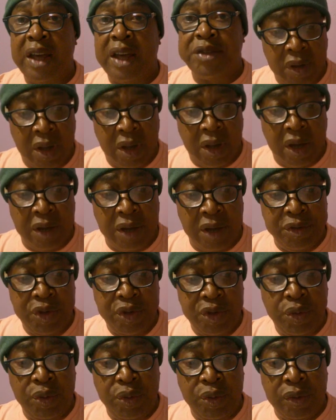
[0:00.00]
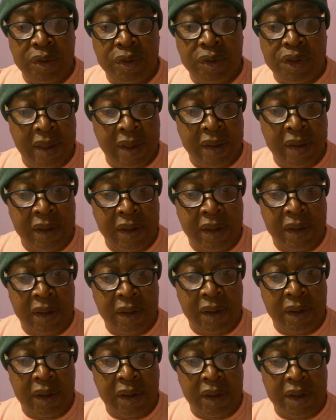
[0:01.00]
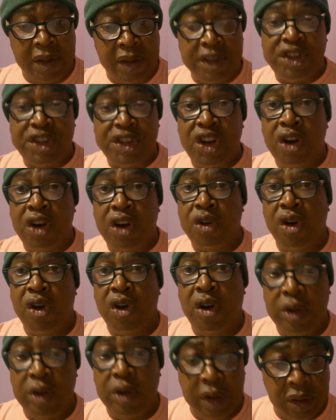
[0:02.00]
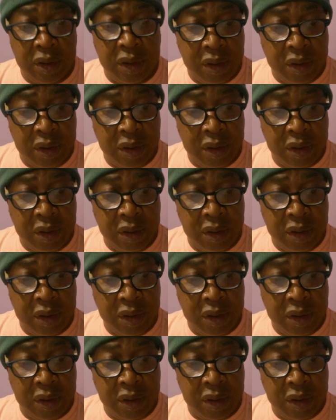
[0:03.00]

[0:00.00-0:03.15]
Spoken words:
if somebody, how do you, is an alcoholic?